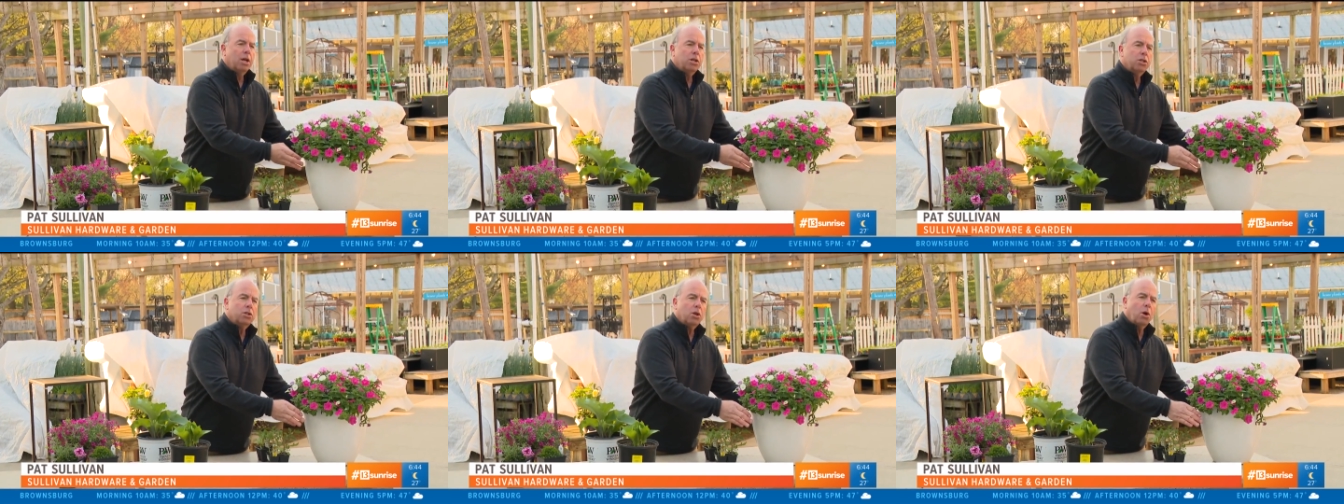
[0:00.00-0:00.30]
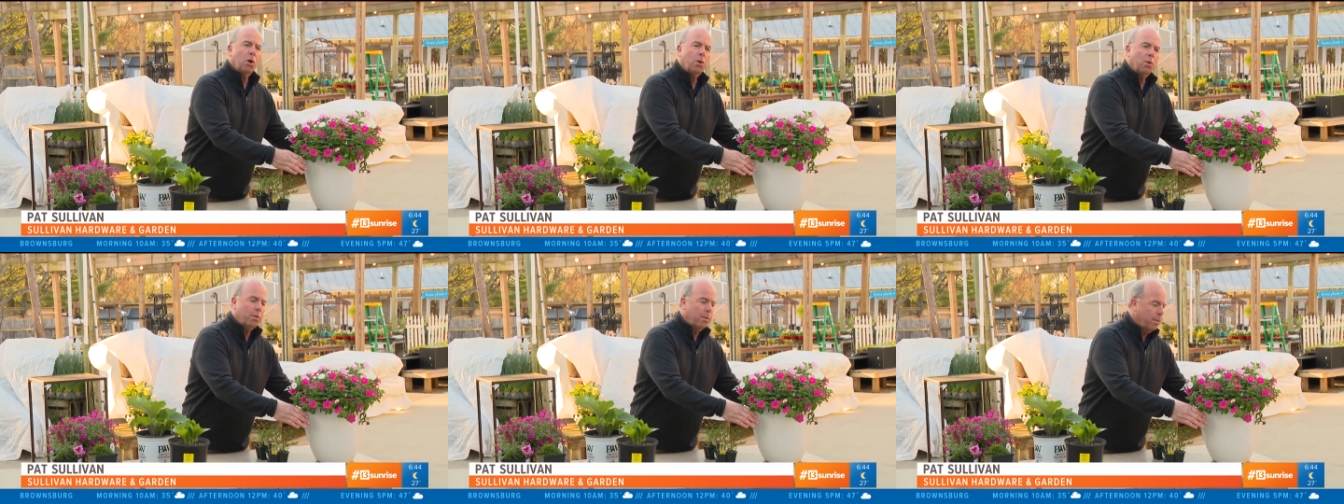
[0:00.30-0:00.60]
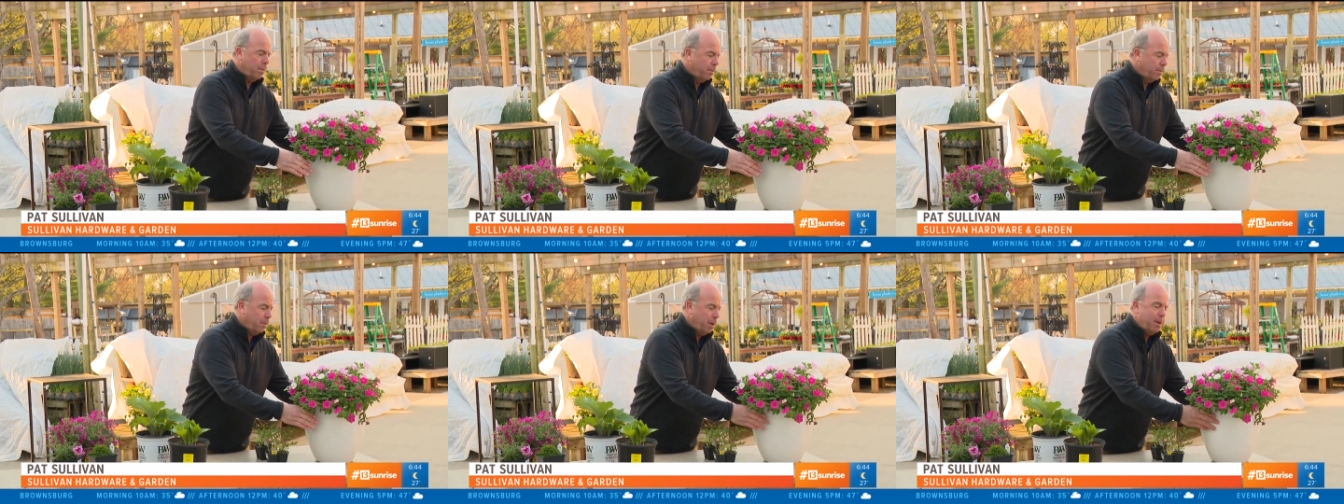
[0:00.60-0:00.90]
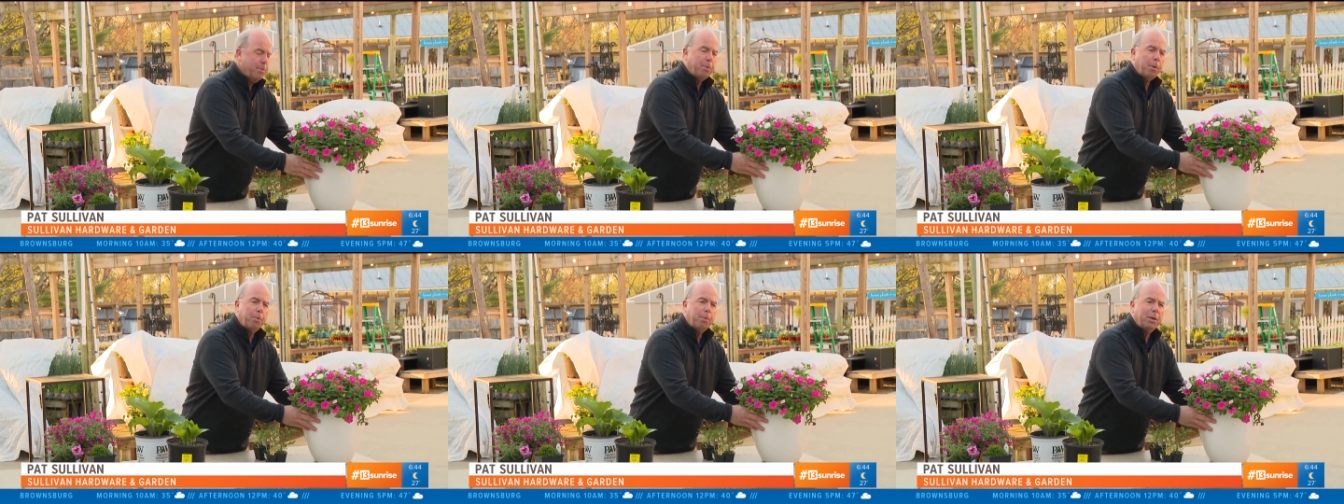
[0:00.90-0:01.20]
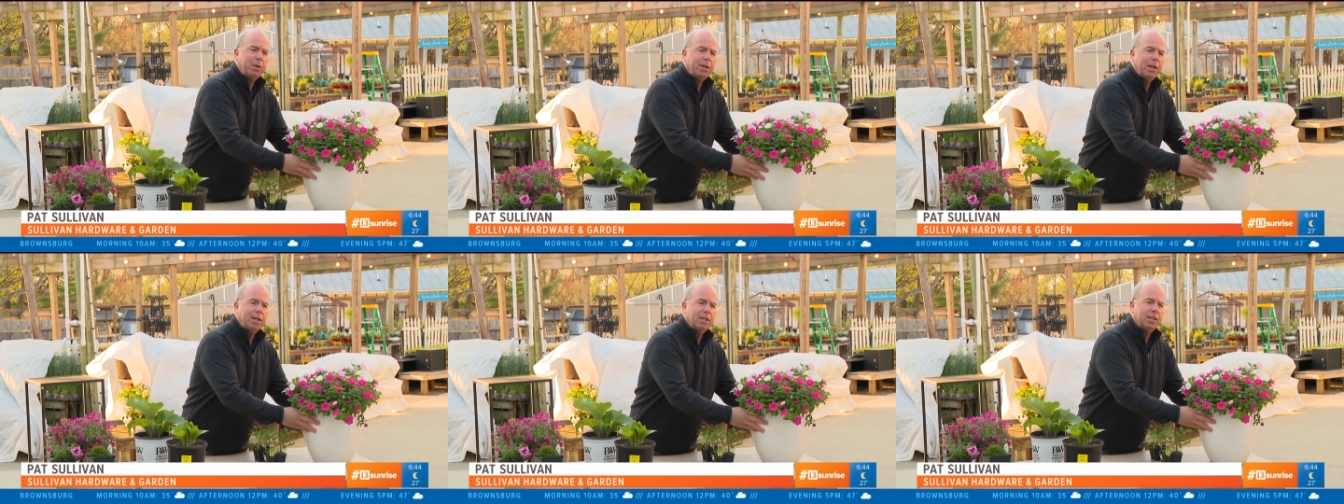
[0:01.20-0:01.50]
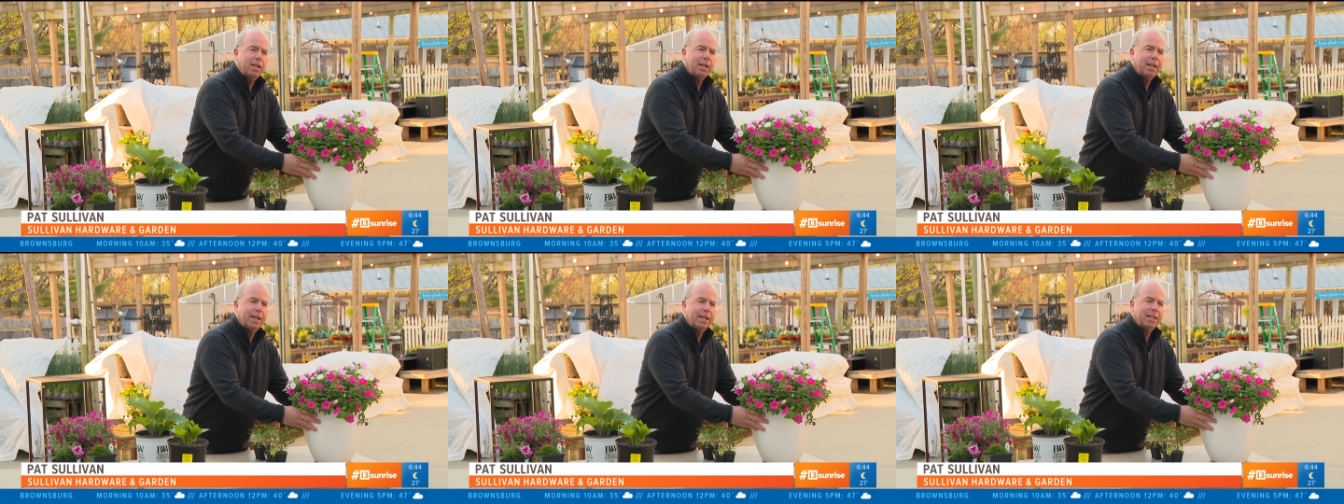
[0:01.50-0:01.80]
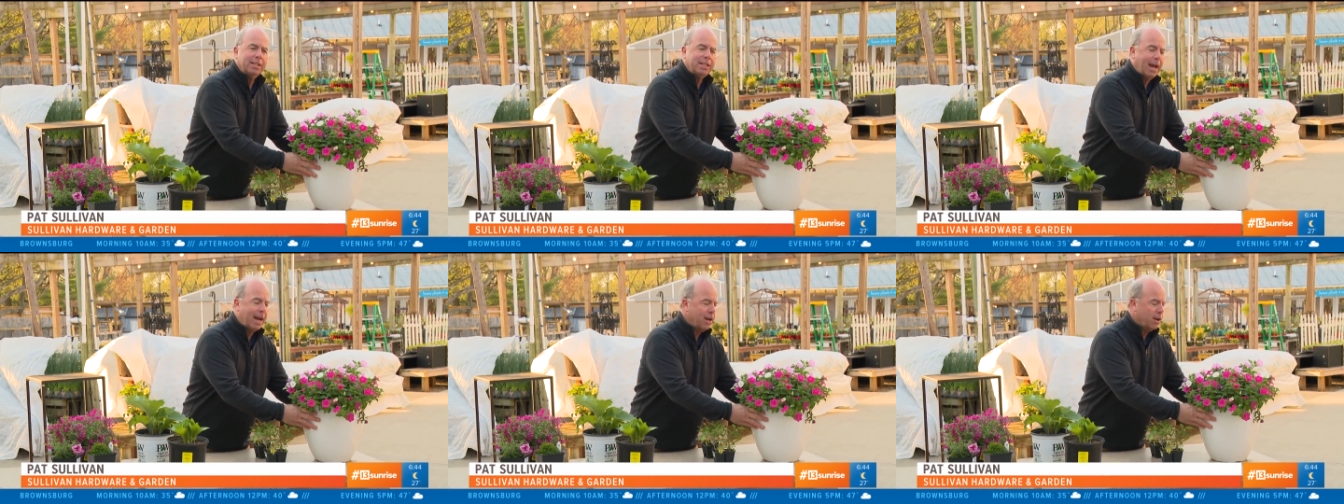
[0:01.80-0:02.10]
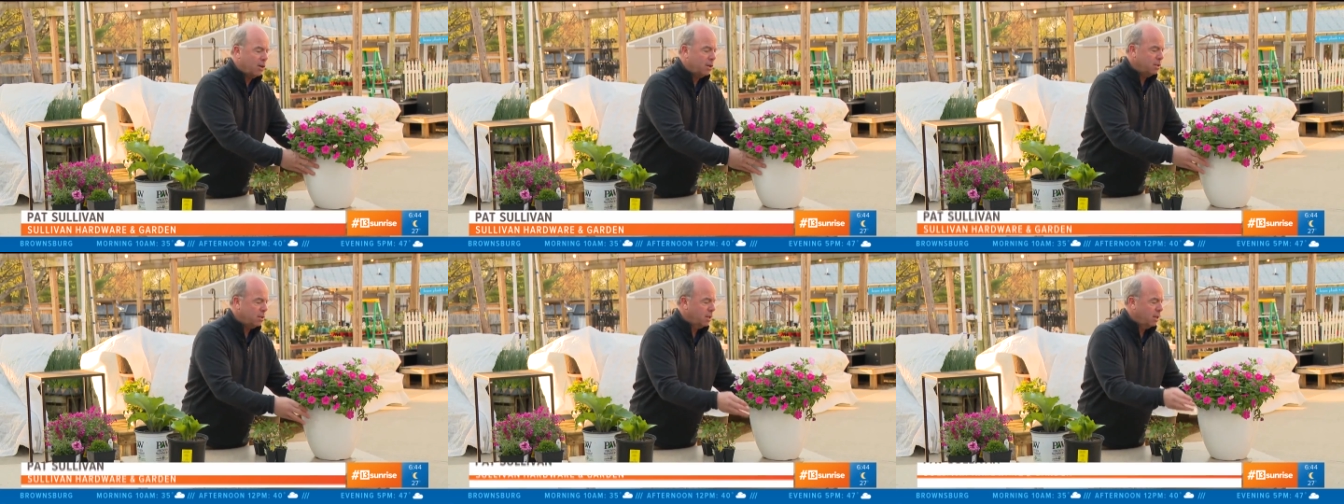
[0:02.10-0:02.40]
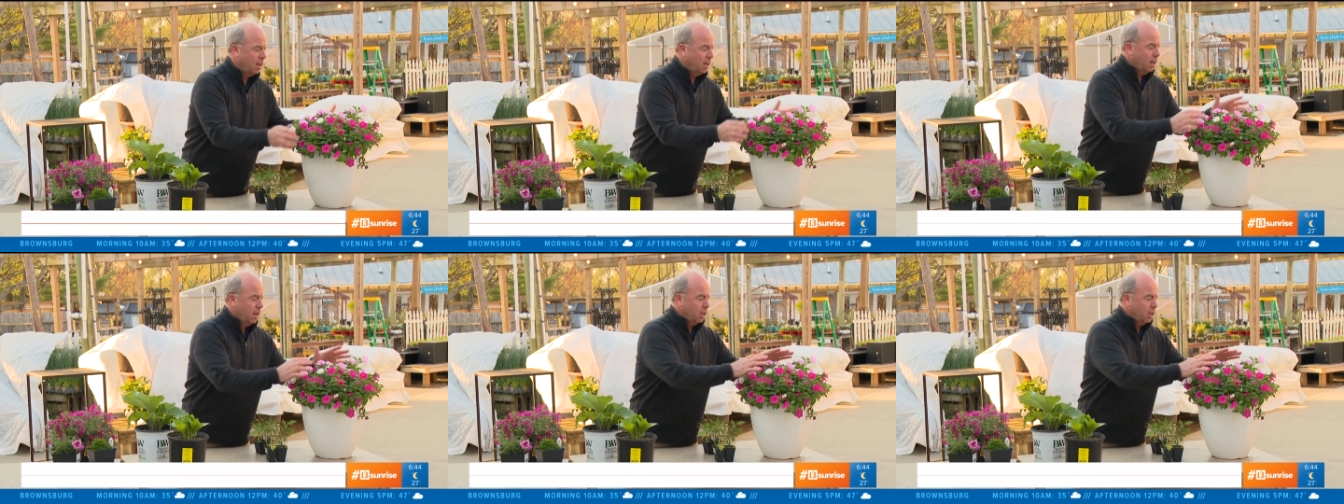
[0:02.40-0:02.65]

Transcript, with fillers: So people put things in containers.